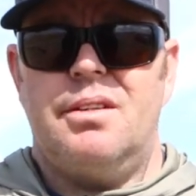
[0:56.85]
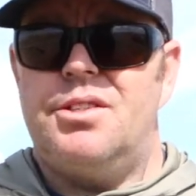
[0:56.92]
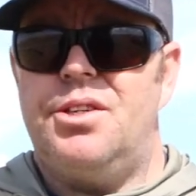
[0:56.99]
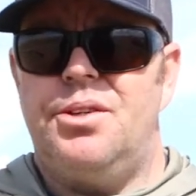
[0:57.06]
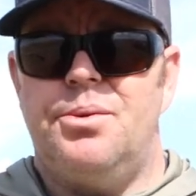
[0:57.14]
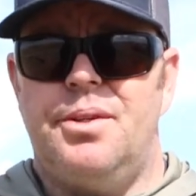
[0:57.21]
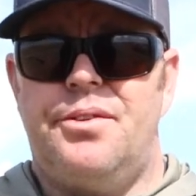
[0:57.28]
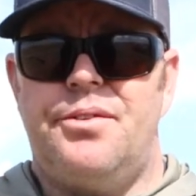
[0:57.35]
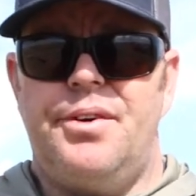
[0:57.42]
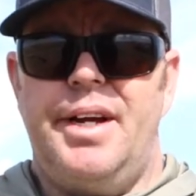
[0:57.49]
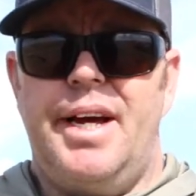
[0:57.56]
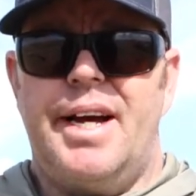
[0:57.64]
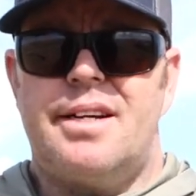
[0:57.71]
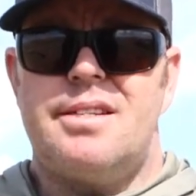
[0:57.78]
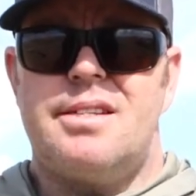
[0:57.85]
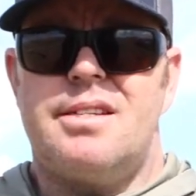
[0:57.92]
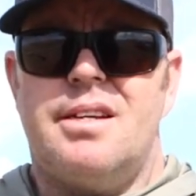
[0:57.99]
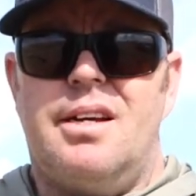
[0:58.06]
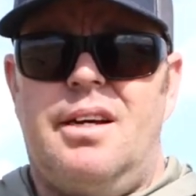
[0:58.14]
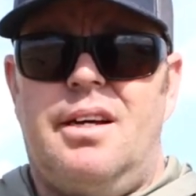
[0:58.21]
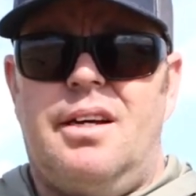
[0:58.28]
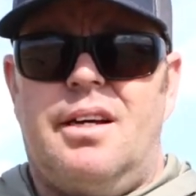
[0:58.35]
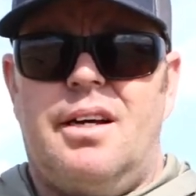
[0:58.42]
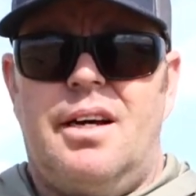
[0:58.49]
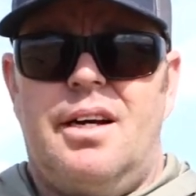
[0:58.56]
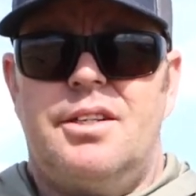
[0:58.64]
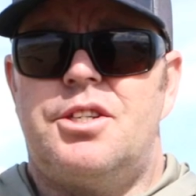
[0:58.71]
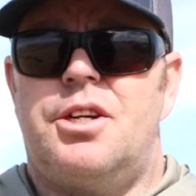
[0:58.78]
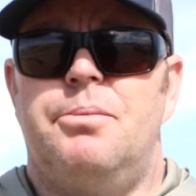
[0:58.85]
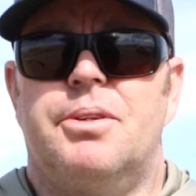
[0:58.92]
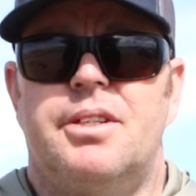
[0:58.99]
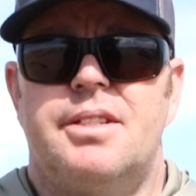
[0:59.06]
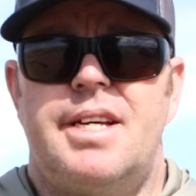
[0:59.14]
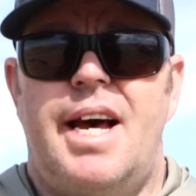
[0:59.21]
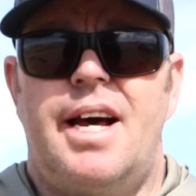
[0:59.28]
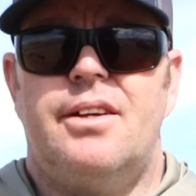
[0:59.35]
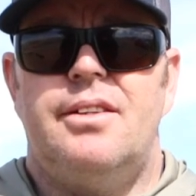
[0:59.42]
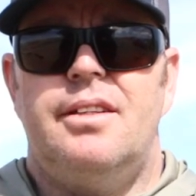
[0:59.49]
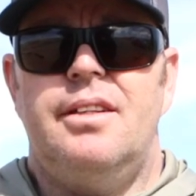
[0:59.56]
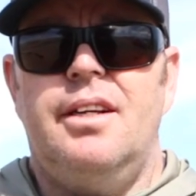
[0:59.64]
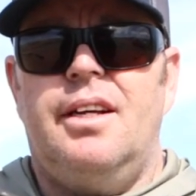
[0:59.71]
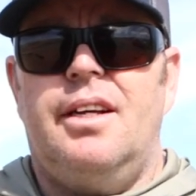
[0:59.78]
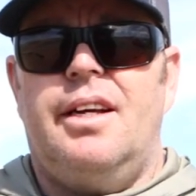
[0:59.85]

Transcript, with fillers: 2 and 3X terminal tackle